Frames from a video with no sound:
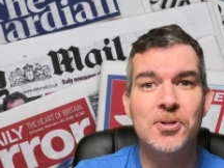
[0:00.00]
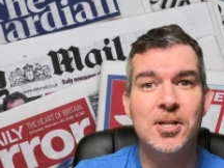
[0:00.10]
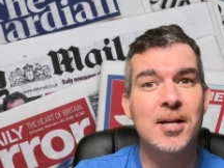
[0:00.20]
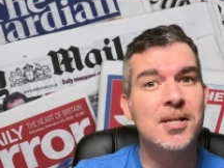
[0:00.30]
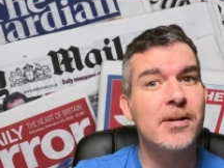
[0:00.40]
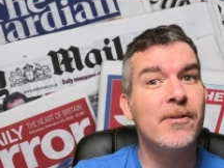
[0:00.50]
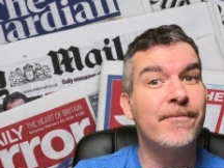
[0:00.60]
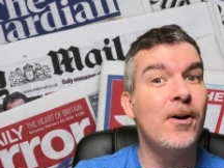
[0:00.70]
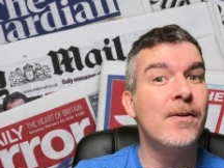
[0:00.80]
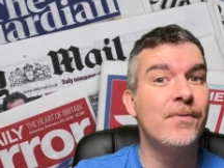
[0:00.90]

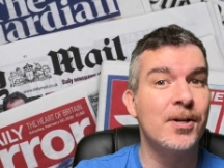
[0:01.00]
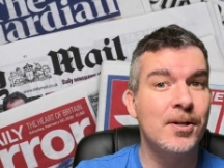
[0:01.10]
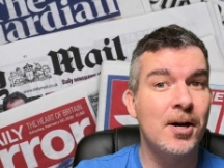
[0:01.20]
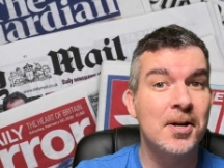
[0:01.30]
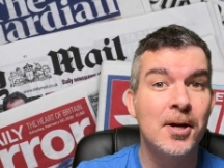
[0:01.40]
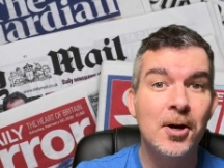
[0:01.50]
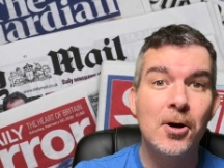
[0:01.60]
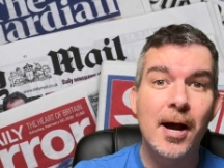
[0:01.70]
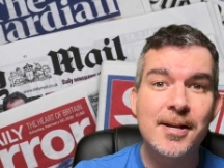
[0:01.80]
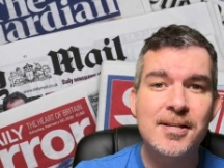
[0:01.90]
60599
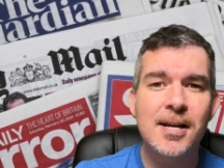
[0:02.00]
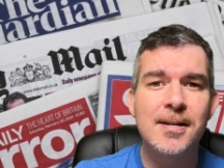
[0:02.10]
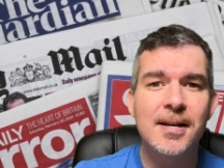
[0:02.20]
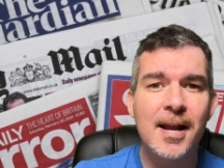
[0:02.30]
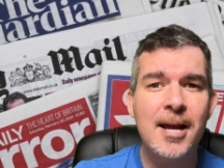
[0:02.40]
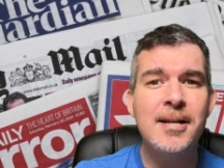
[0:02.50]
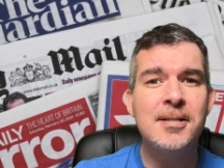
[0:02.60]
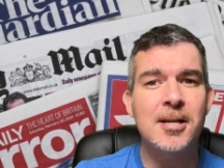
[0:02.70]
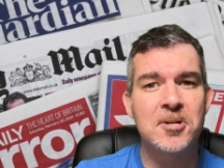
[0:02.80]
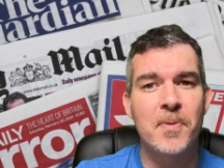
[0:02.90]
and sending any
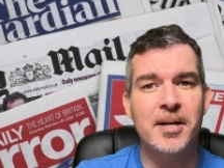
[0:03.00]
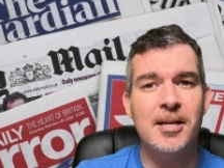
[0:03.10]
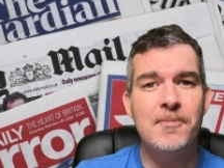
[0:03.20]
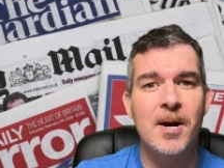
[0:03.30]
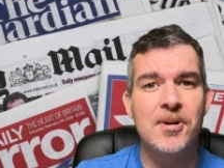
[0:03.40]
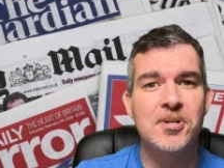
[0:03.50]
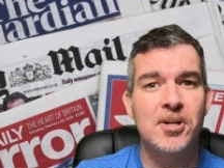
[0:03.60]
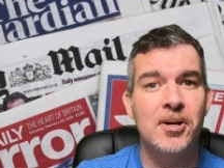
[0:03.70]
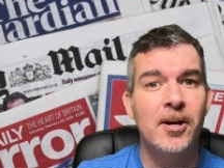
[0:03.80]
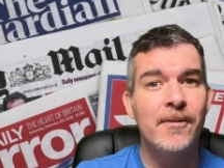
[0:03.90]
suspect emails
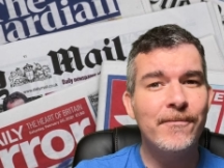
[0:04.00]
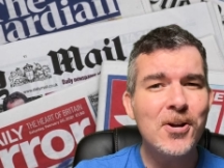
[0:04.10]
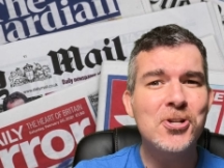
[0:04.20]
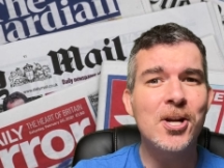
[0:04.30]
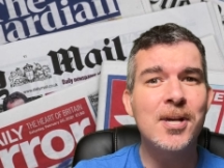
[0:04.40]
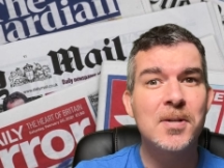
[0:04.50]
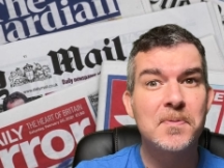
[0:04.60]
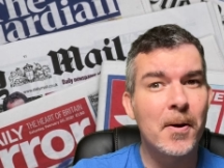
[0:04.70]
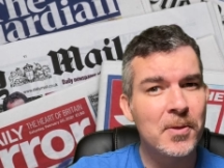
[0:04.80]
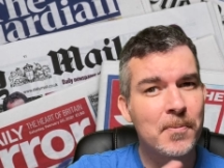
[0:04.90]
to phishing,
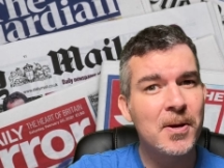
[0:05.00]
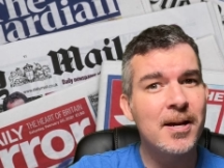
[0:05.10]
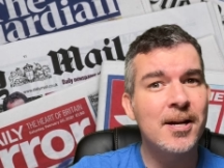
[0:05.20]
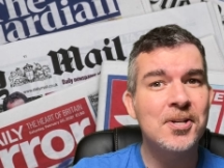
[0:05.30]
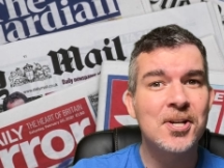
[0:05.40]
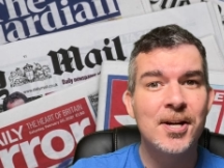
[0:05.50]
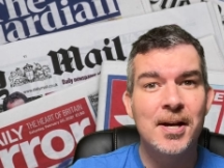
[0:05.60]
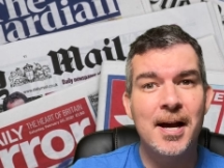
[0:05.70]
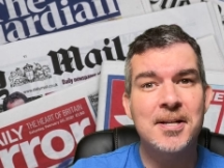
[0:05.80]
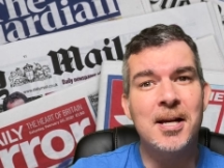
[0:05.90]
spelled with a PH,
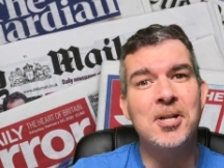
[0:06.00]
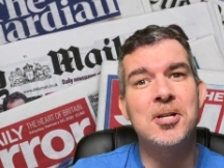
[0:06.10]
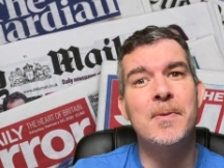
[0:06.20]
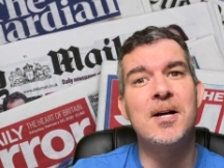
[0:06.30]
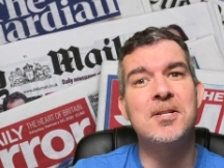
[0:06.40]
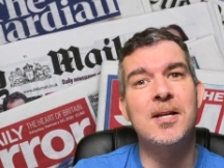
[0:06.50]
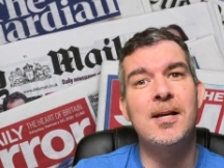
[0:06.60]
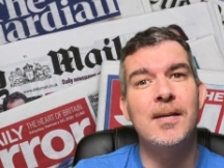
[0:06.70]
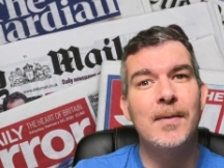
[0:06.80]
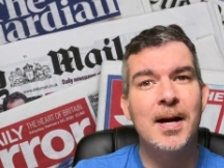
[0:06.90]
at
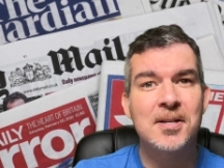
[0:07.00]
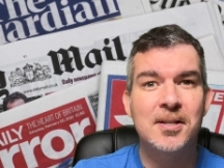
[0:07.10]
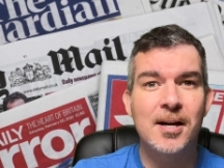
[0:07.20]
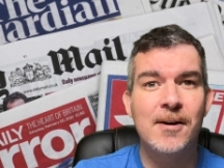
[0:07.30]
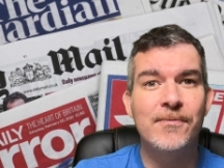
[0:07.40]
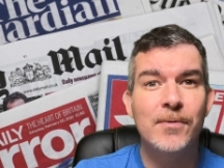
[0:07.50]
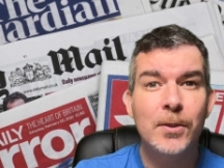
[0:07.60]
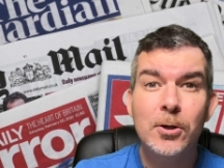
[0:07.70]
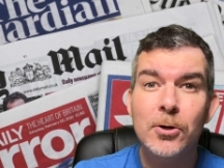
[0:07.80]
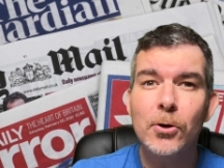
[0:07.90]
hmrc at gov.
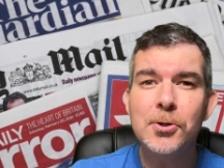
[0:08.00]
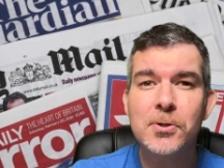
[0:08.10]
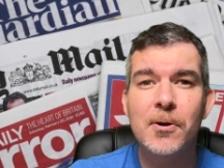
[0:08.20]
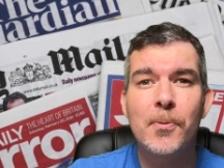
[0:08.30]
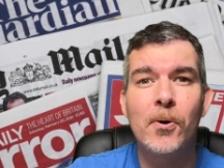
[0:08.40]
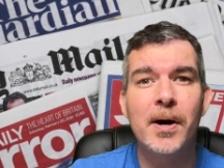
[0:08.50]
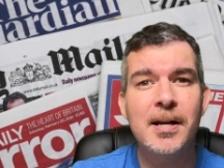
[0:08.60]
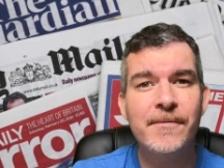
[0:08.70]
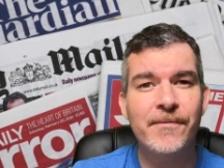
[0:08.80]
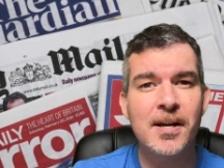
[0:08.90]
You can also report
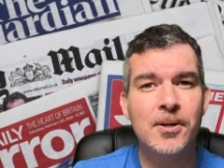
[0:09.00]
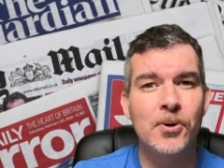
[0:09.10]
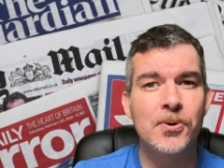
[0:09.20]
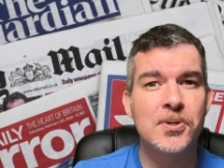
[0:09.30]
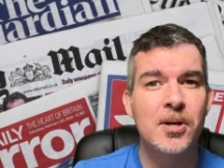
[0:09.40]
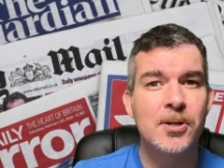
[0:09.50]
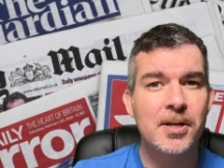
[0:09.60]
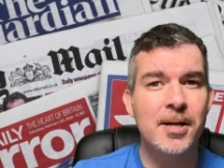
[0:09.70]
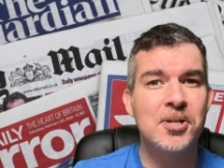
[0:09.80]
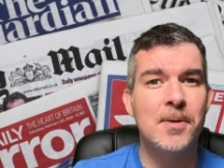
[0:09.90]
any fake calls
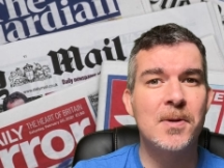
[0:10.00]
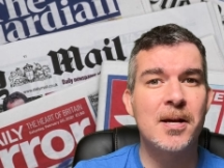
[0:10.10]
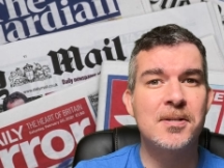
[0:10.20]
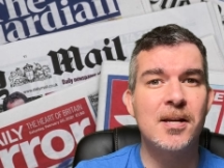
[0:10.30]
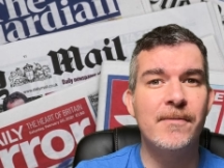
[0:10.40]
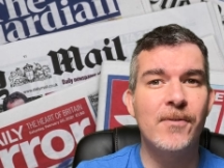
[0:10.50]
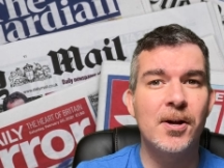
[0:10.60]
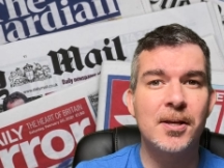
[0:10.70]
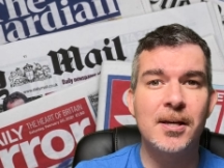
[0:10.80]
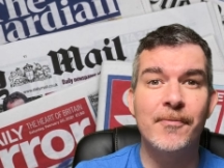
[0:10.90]
to HMRC
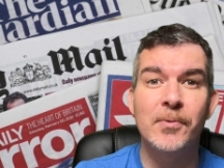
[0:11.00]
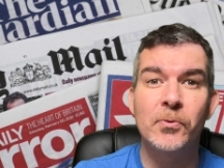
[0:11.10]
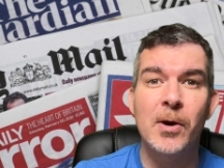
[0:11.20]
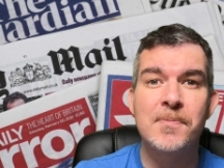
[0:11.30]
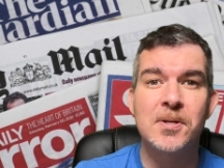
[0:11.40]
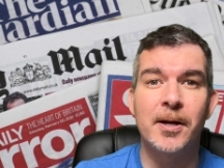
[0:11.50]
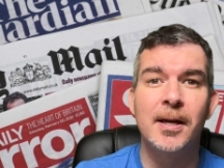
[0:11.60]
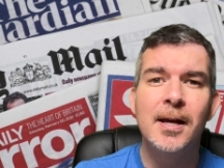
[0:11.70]
via the government website.